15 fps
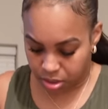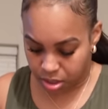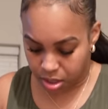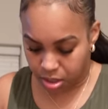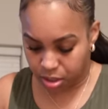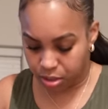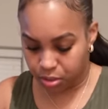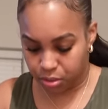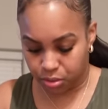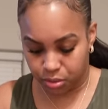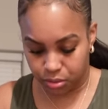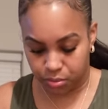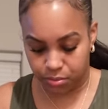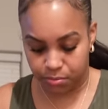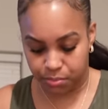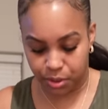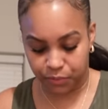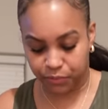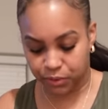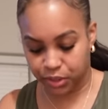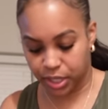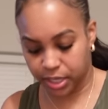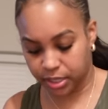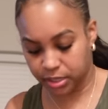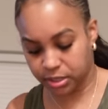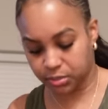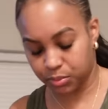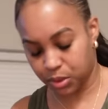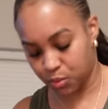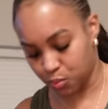a little puffer jacket,
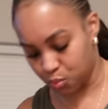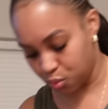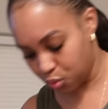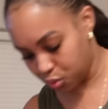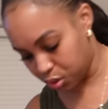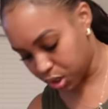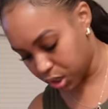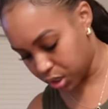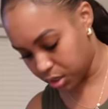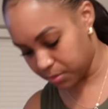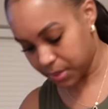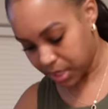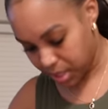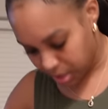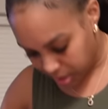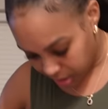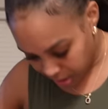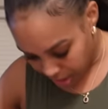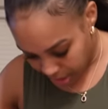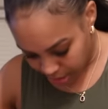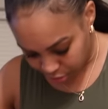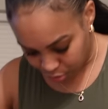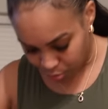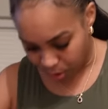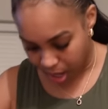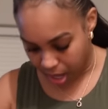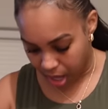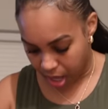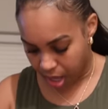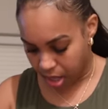something warm,
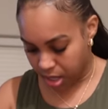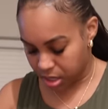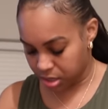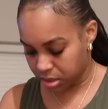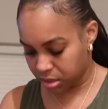casual,